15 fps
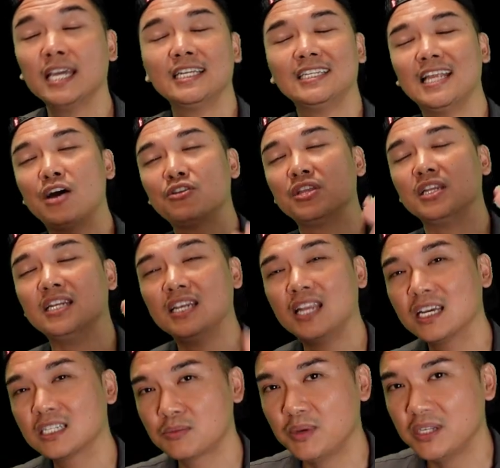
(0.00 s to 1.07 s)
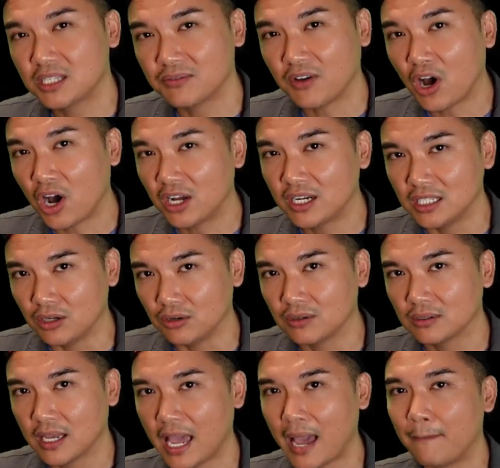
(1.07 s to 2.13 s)
now the next piece of audio
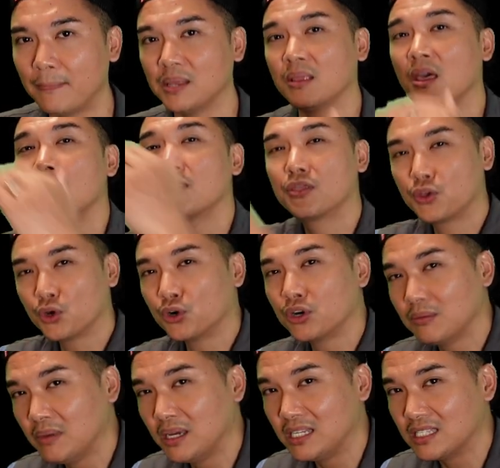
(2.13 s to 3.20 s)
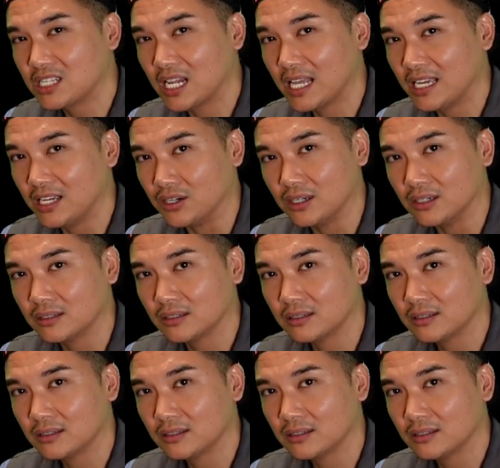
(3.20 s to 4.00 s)
happened 30 minutes later.